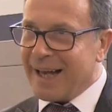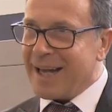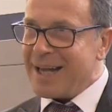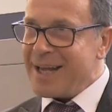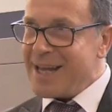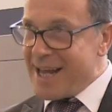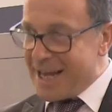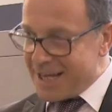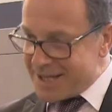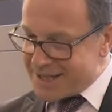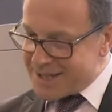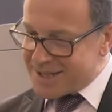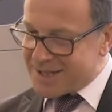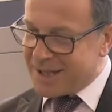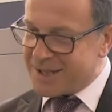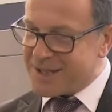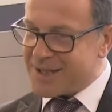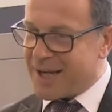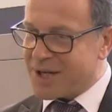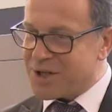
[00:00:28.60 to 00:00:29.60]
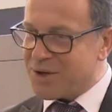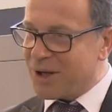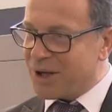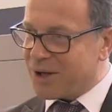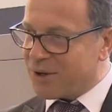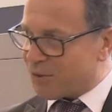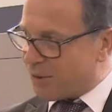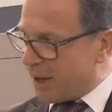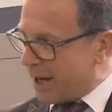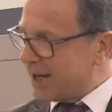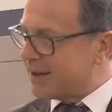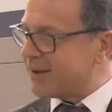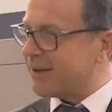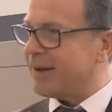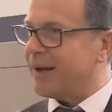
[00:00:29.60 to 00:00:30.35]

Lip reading: Yes, that's actually correct.